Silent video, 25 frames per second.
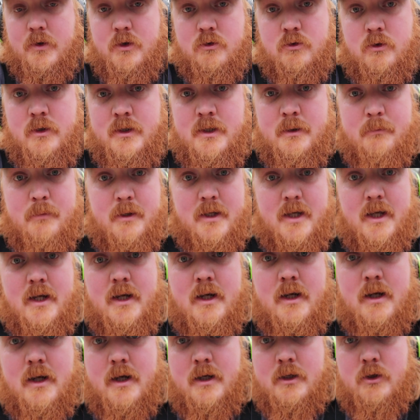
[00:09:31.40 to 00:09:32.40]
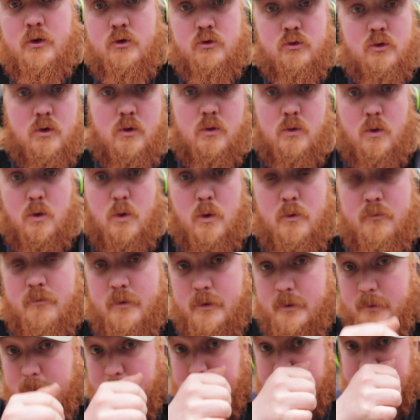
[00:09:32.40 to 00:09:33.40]
So in the beginning, I just go
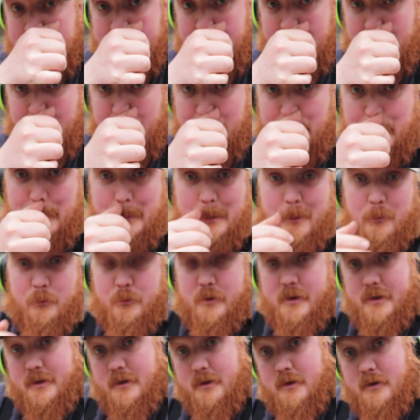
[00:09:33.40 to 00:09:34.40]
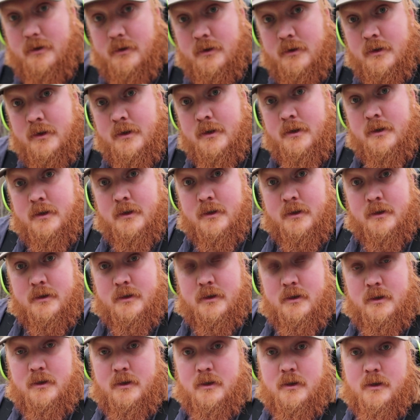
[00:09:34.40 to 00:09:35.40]
over the log with
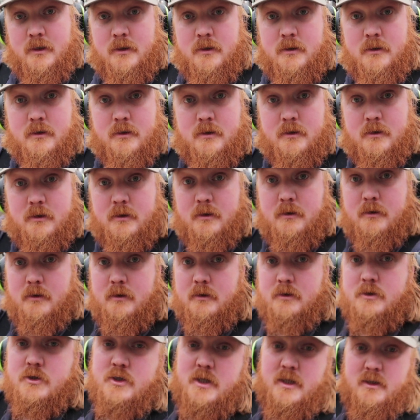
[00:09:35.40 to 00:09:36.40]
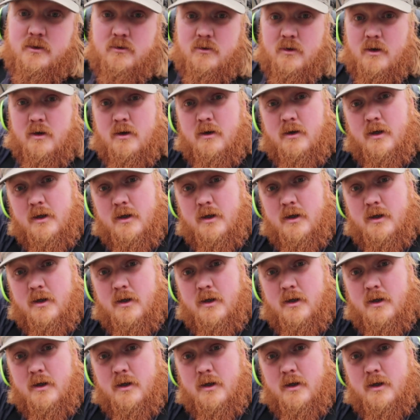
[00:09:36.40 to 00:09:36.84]
the chainsaw.